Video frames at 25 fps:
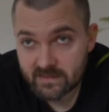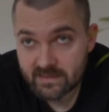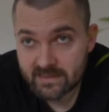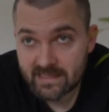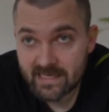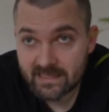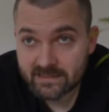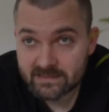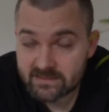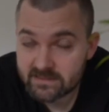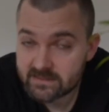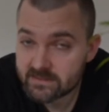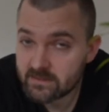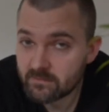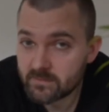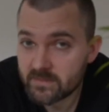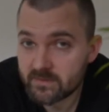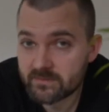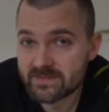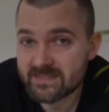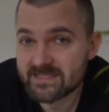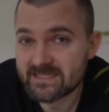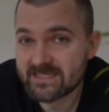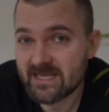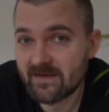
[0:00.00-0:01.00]
He actually told me it
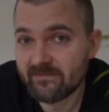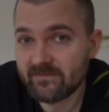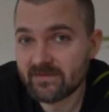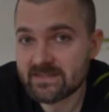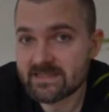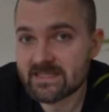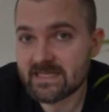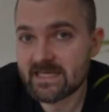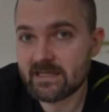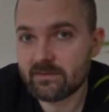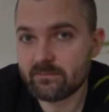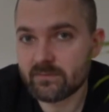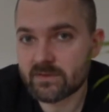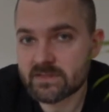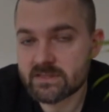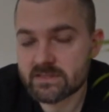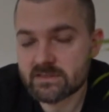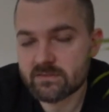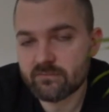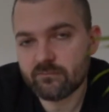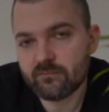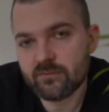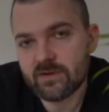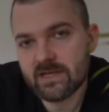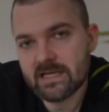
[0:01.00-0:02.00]
was 17, which is
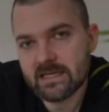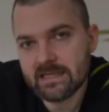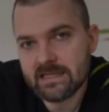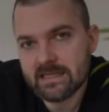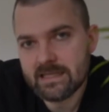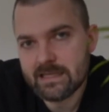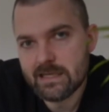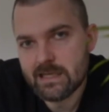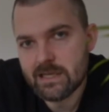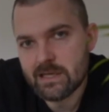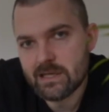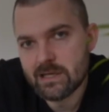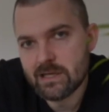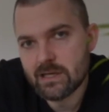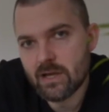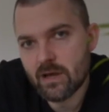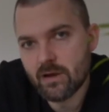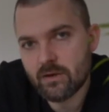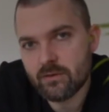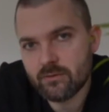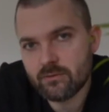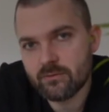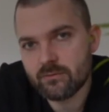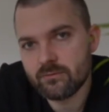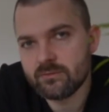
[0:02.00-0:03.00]
a really
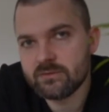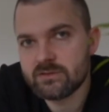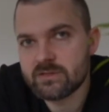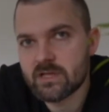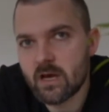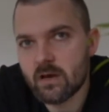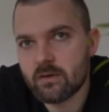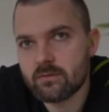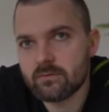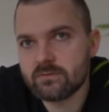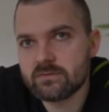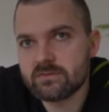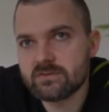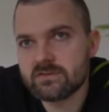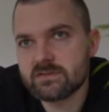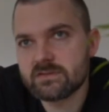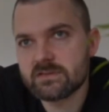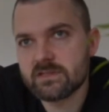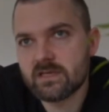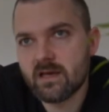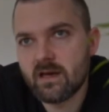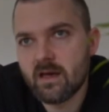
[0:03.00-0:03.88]
low dose.